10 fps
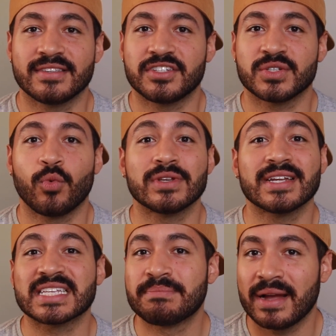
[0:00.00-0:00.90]
just
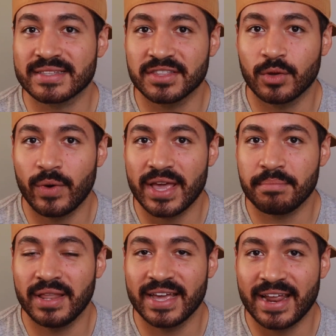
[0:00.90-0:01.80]
wasn't expecting the way
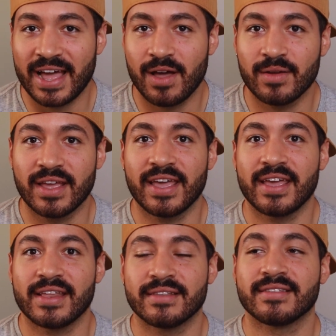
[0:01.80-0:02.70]
it played out.
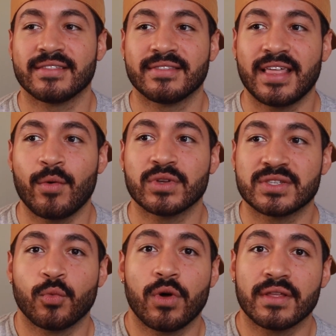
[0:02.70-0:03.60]
And that
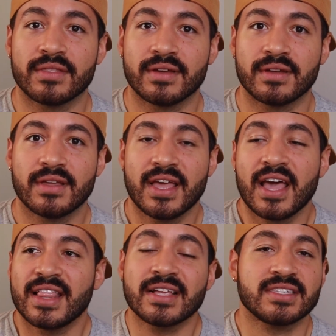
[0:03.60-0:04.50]
was one of
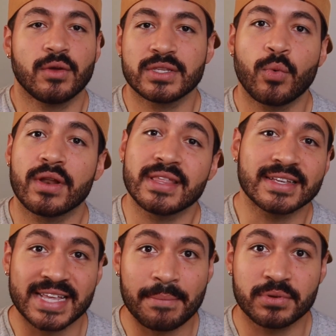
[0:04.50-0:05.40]
the
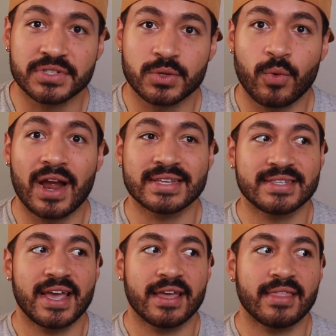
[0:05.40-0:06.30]
examples to where I
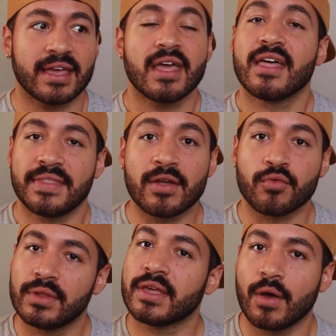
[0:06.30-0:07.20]
say that they
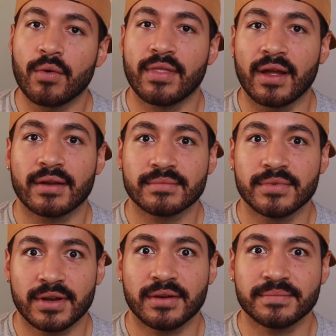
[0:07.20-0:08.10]
really go there,
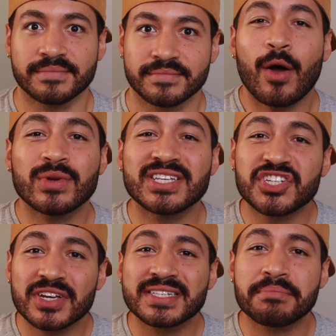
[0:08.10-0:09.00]
you know? Now, was it
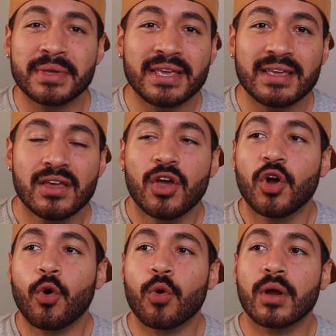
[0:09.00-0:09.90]
just me
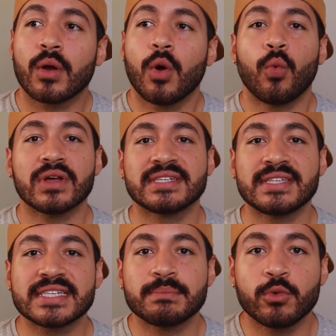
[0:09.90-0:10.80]
or was
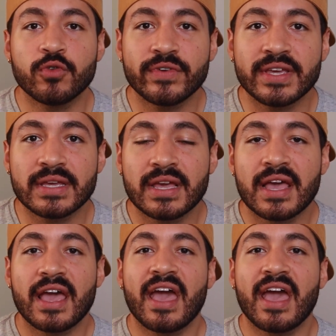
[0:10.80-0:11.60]
this movie